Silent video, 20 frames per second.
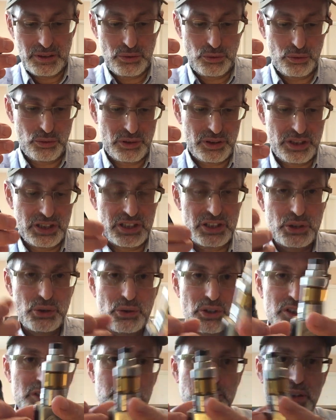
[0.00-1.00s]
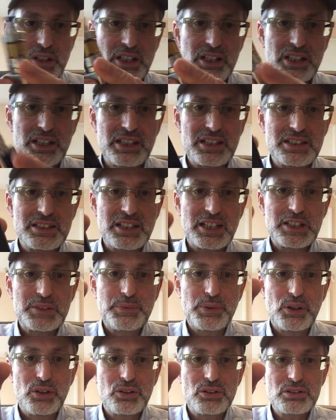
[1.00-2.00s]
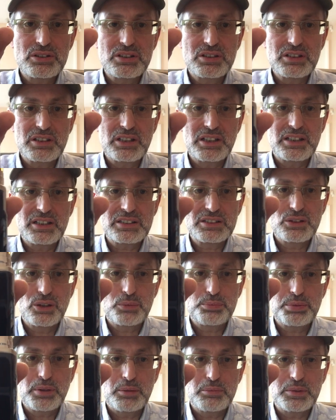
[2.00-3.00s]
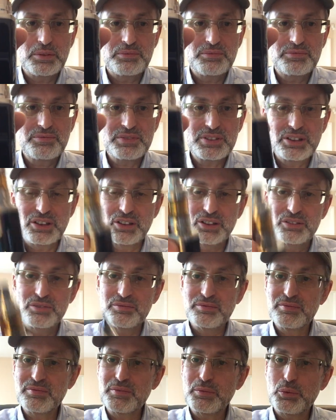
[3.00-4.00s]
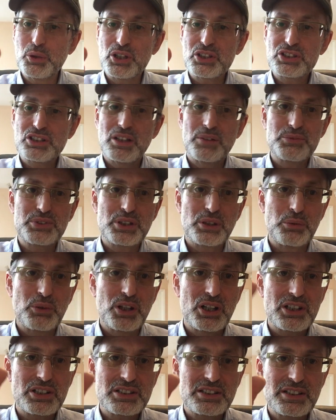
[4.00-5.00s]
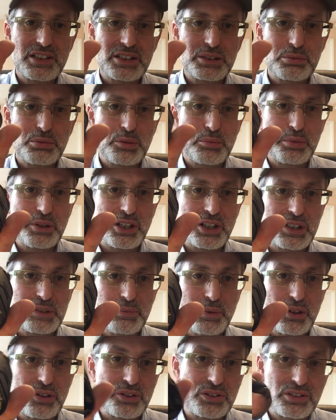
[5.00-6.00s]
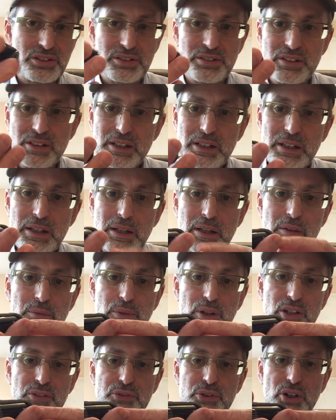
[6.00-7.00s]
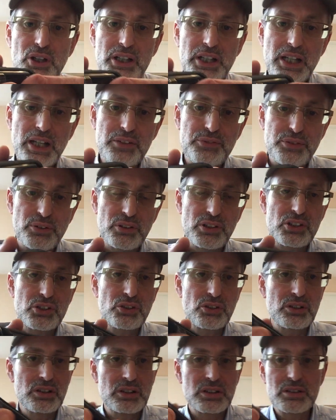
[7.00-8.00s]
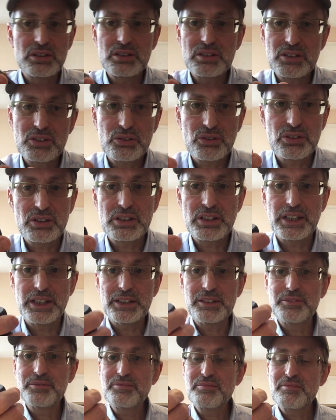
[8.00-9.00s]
Or this USB is exposed and there's no problem. So worst comes to worst, this will be exposed. But if you're careful, it shouldn't tear.